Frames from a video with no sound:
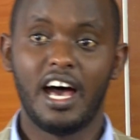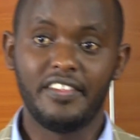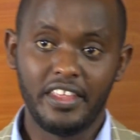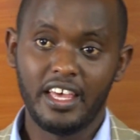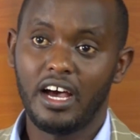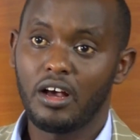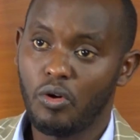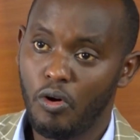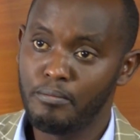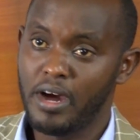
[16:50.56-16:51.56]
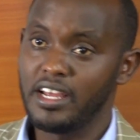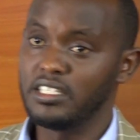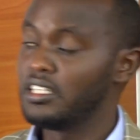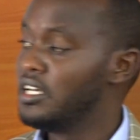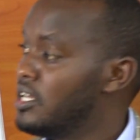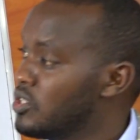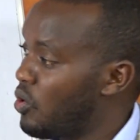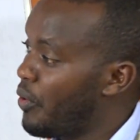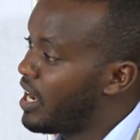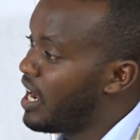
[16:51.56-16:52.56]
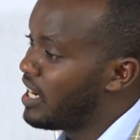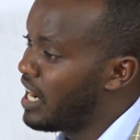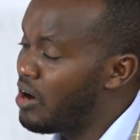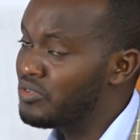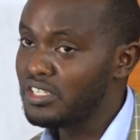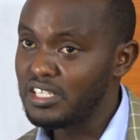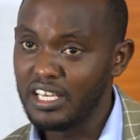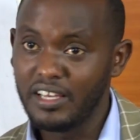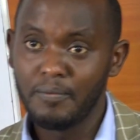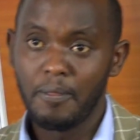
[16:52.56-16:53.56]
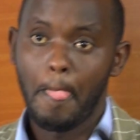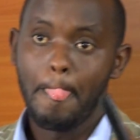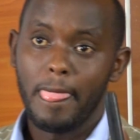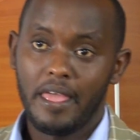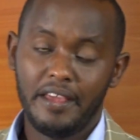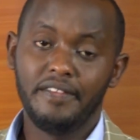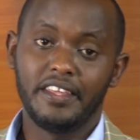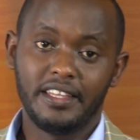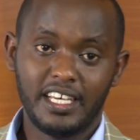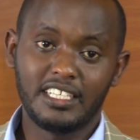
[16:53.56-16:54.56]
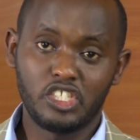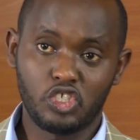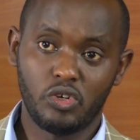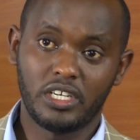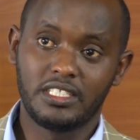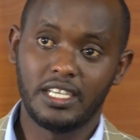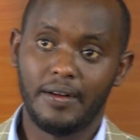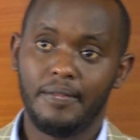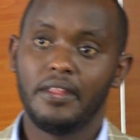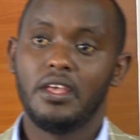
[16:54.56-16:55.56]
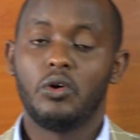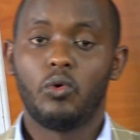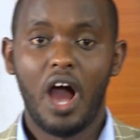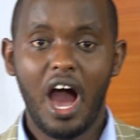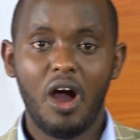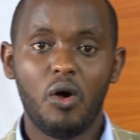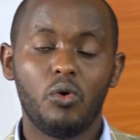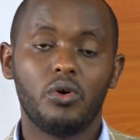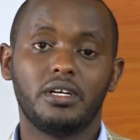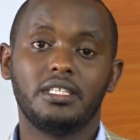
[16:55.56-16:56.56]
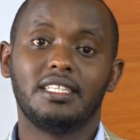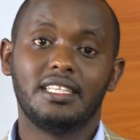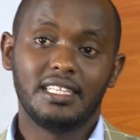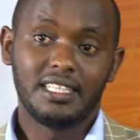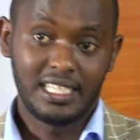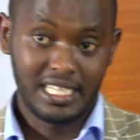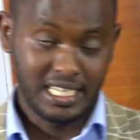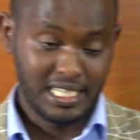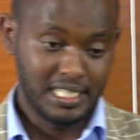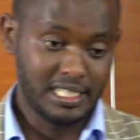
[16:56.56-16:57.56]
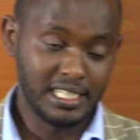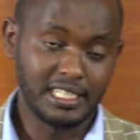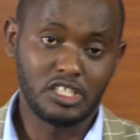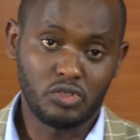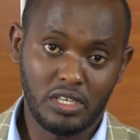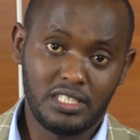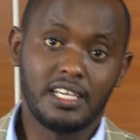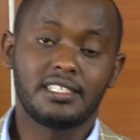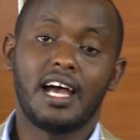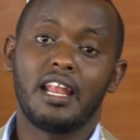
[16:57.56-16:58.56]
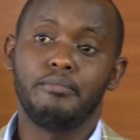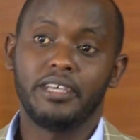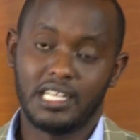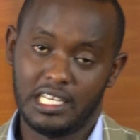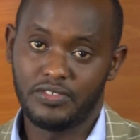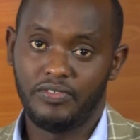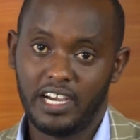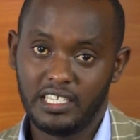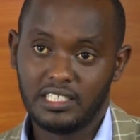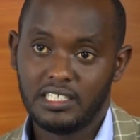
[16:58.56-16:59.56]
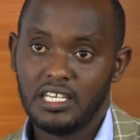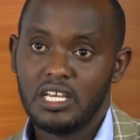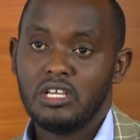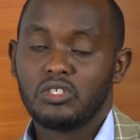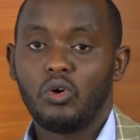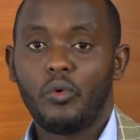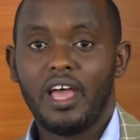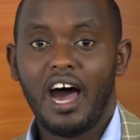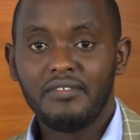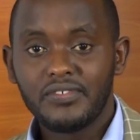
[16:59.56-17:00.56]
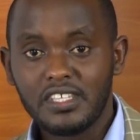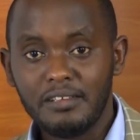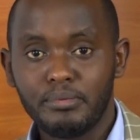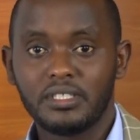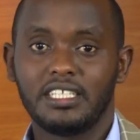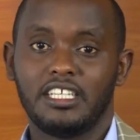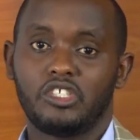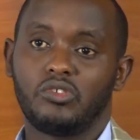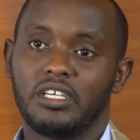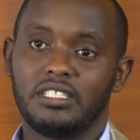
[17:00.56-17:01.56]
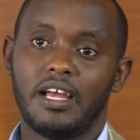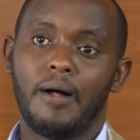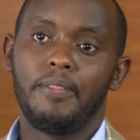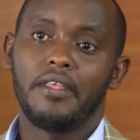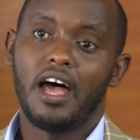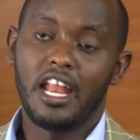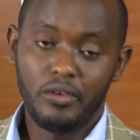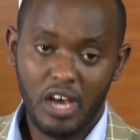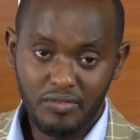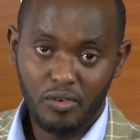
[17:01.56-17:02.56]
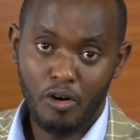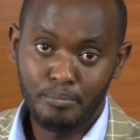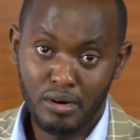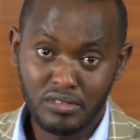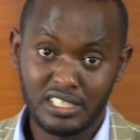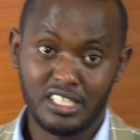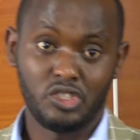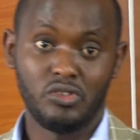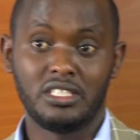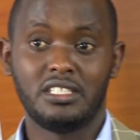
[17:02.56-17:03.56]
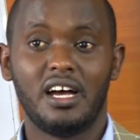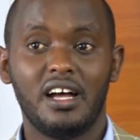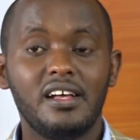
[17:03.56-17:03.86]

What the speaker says: and they are combined. So we can now see in the data structure how data structures can be classified. So we have simple data structure and we have compound data structure.